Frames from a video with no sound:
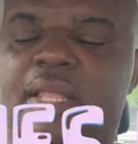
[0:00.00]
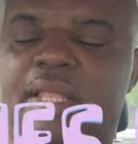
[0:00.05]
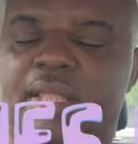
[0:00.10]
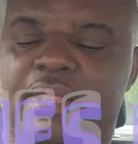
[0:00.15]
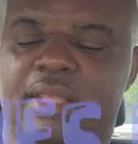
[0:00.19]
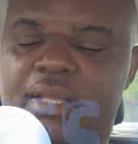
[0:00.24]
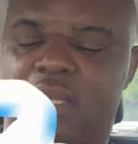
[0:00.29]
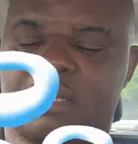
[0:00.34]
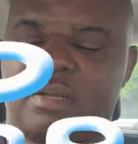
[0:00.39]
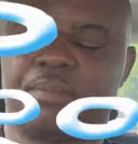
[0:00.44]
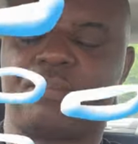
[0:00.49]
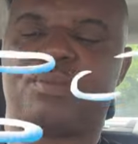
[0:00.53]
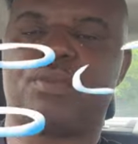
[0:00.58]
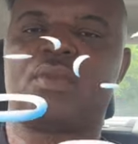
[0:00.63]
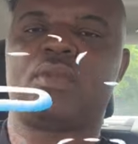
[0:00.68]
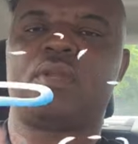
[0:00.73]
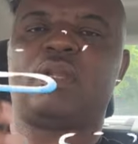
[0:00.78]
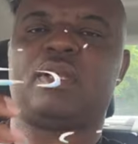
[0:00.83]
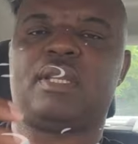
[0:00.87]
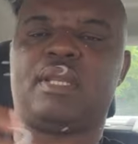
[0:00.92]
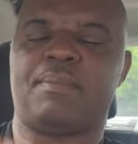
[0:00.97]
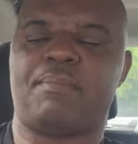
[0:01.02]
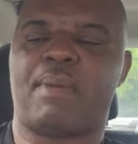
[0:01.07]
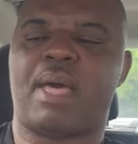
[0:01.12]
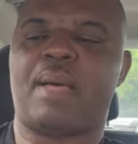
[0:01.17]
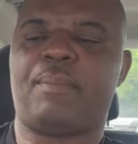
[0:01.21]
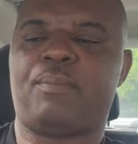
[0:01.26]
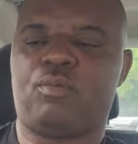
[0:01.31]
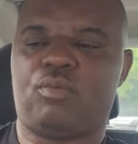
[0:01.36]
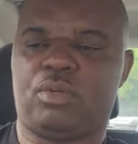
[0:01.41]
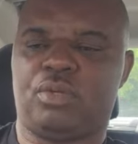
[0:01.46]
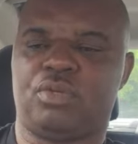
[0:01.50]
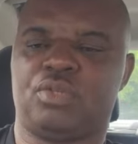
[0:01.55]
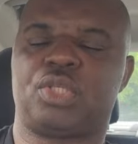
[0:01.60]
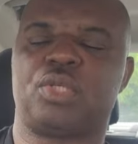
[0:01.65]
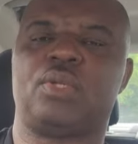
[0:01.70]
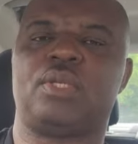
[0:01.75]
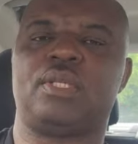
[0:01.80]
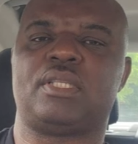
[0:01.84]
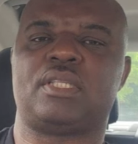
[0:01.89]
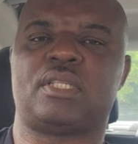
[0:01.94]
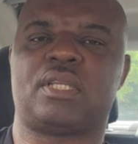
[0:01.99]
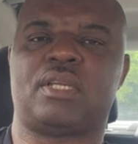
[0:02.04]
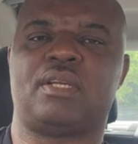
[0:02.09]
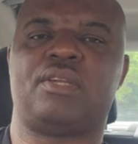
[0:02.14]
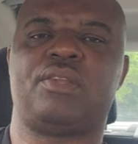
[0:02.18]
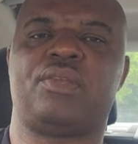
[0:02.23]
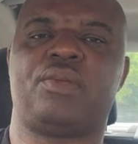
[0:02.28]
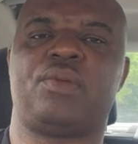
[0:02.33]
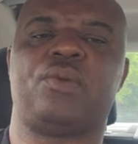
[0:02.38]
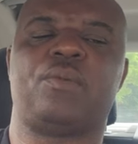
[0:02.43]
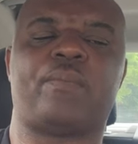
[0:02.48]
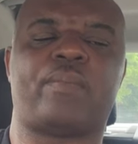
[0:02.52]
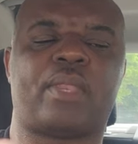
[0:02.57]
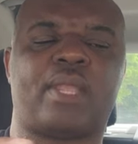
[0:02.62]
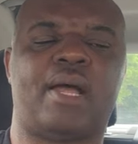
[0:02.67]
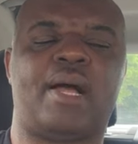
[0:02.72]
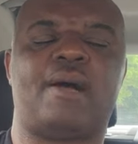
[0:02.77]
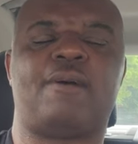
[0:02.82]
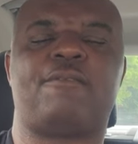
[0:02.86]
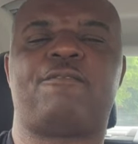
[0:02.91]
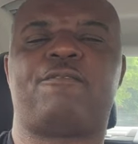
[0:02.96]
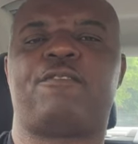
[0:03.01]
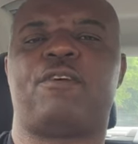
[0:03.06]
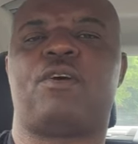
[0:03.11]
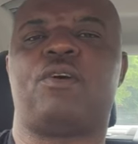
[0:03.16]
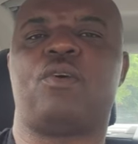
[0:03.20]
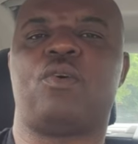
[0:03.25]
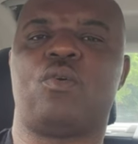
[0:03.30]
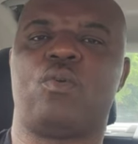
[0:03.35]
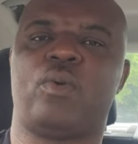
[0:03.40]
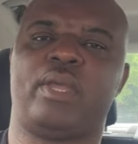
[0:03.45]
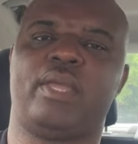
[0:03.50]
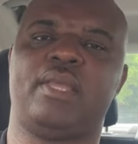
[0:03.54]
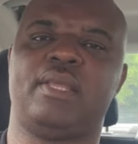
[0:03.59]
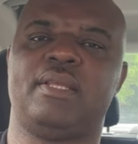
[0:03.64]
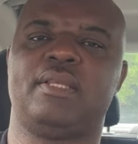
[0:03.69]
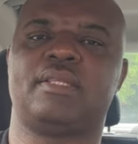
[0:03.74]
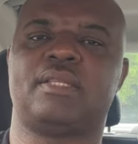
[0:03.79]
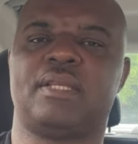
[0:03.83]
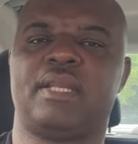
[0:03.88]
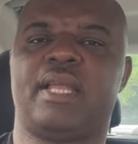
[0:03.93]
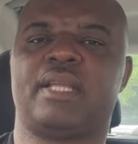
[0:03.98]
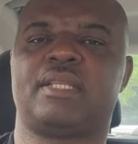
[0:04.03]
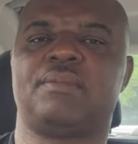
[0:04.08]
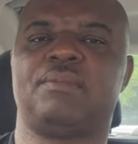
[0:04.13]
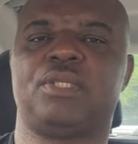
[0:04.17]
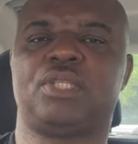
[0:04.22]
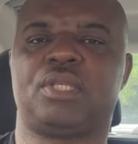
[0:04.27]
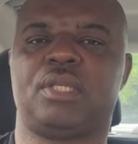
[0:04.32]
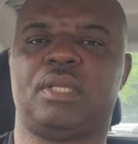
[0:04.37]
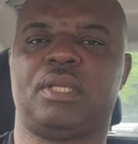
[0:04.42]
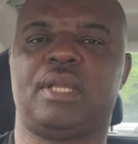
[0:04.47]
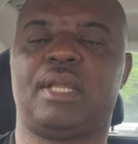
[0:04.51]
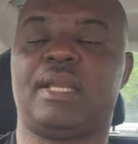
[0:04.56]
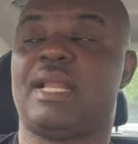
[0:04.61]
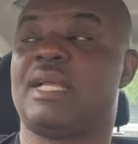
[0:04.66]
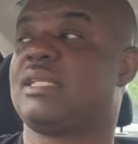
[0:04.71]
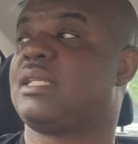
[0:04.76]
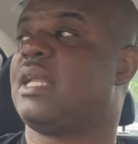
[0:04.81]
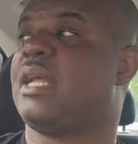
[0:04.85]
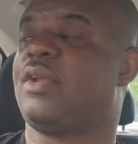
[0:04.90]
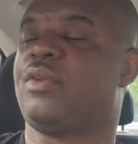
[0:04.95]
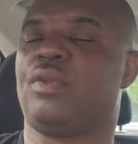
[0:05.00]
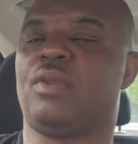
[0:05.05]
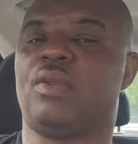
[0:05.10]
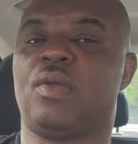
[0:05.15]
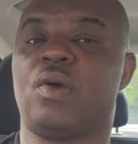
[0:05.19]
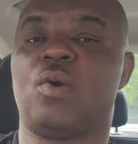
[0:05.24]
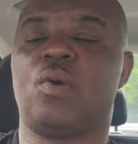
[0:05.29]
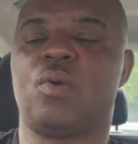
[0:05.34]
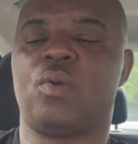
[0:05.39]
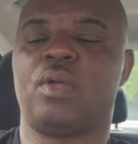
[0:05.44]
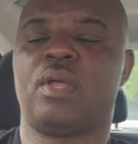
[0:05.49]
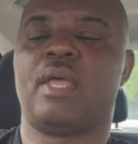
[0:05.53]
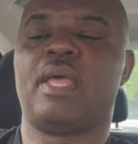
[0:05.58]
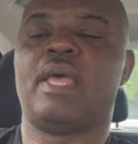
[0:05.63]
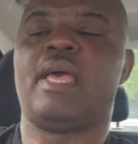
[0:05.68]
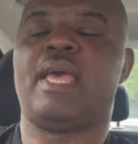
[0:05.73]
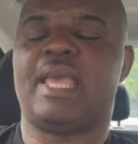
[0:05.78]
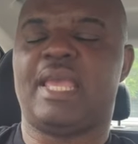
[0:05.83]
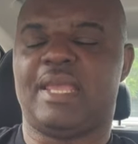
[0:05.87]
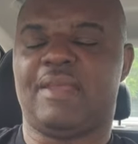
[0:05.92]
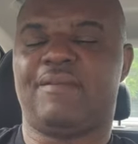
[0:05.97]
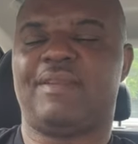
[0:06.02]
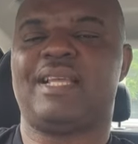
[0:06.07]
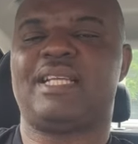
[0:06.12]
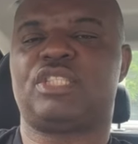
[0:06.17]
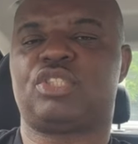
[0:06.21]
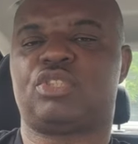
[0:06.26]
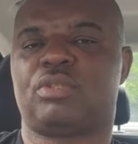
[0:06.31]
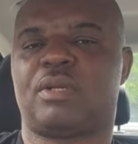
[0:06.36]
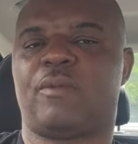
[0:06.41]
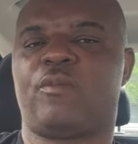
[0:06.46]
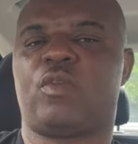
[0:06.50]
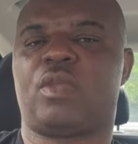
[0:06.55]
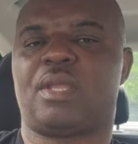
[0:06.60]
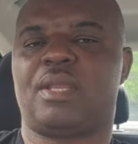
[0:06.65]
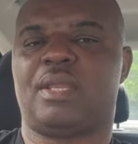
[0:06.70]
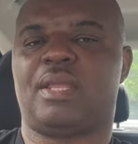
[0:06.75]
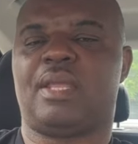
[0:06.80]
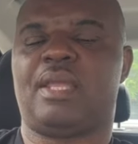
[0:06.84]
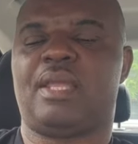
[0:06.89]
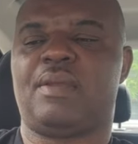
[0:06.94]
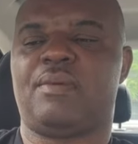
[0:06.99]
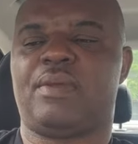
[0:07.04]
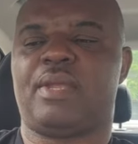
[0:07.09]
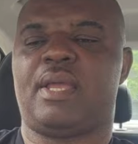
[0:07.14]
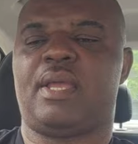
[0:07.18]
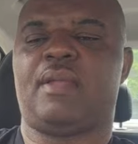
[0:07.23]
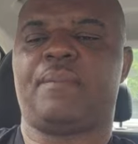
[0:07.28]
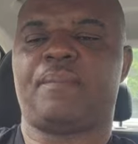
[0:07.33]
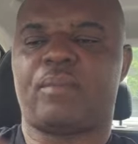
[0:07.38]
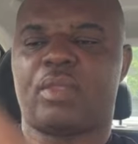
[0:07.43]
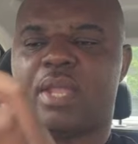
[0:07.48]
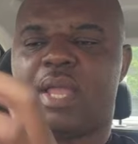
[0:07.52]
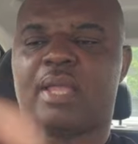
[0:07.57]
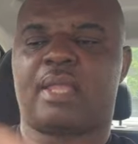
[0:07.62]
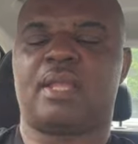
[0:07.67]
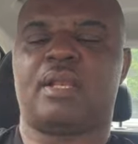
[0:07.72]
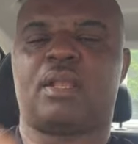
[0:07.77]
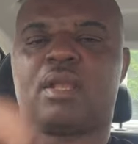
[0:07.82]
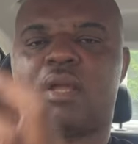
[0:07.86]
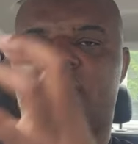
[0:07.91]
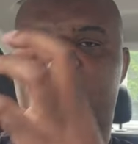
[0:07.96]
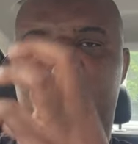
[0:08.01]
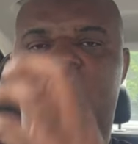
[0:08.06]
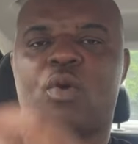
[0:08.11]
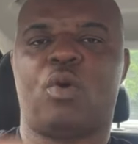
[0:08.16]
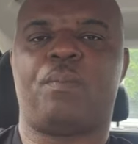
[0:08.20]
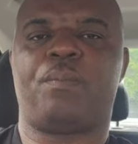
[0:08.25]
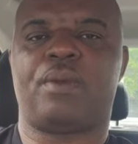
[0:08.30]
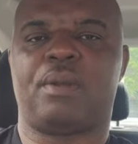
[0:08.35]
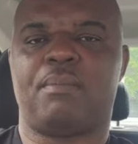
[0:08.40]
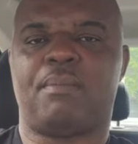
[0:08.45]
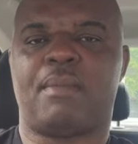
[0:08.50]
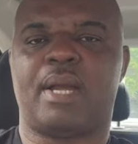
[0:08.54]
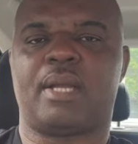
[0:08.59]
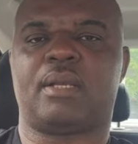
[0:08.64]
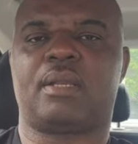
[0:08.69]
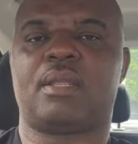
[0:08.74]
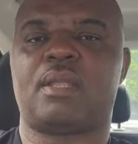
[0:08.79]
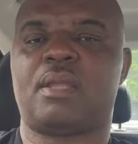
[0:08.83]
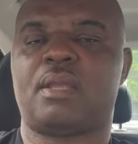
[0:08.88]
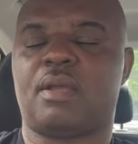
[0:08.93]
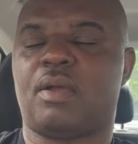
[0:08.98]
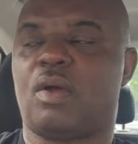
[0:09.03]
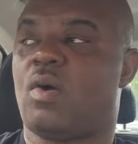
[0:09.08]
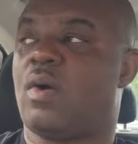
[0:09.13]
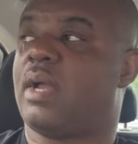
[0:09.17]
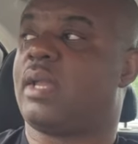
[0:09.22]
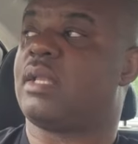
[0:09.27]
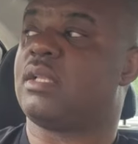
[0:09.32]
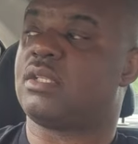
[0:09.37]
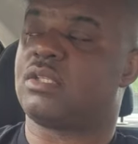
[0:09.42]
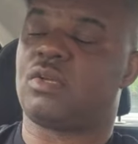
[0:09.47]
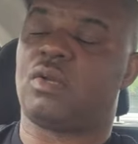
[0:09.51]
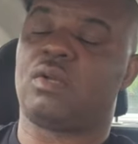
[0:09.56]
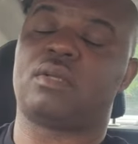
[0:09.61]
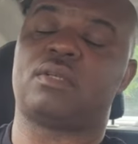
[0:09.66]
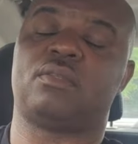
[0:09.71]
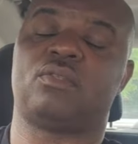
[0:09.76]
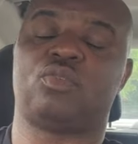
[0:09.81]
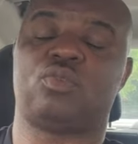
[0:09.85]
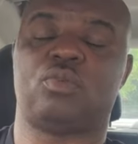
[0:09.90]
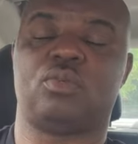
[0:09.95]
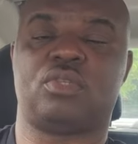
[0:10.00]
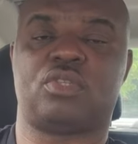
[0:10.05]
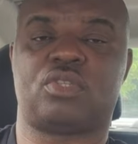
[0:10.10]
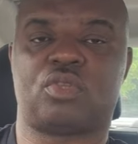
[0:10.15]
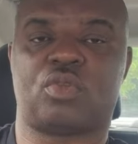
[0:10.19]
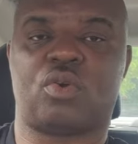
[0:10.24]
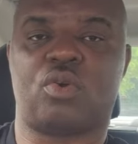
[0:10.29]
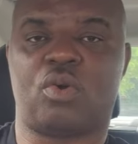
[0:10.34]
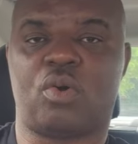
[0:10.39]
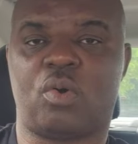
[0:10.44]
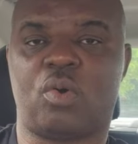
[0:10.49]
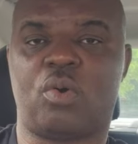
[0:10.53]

The computer, the map will usually tell you how far away is the next machine. And that's how you know. If there's traffic in the area, I can come and open mine here, or I can talk to a store